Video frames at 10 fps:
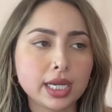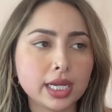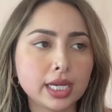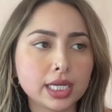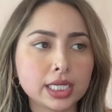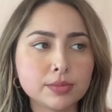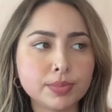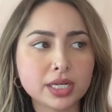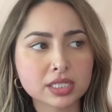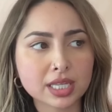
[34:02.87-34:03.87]
And
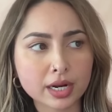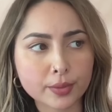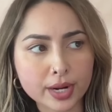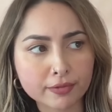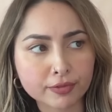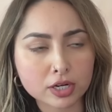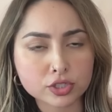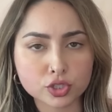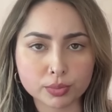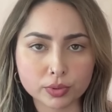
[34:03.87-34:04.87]
because of that, I would have
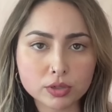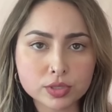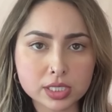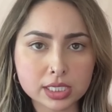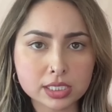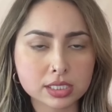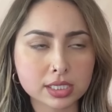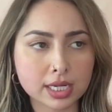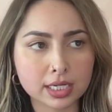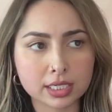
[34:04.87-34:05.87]
osteoporosis
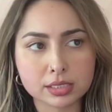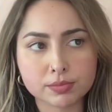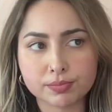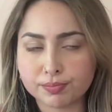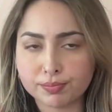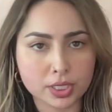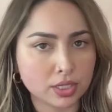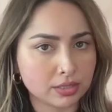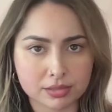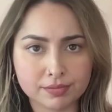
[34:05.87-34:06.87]
and be
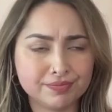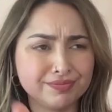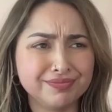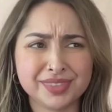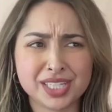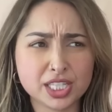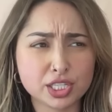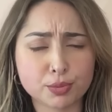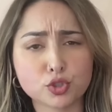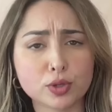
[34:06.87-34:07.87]
on tons
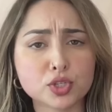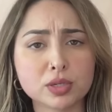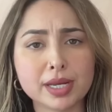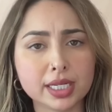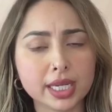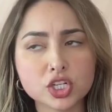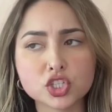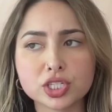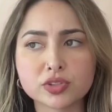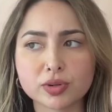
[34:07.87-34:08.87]
of prescription
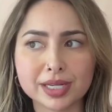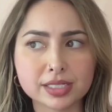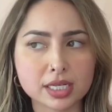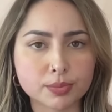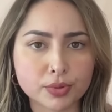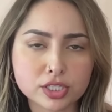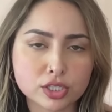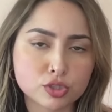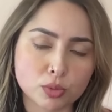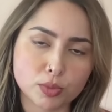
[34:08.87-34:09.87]
medications from
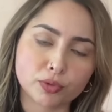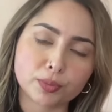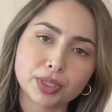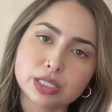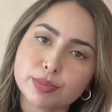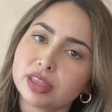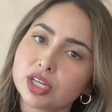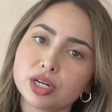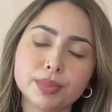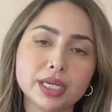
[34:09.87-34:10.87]
antidepressants, hormone replacement
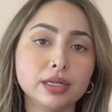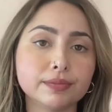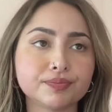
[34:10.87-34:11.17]
therapy.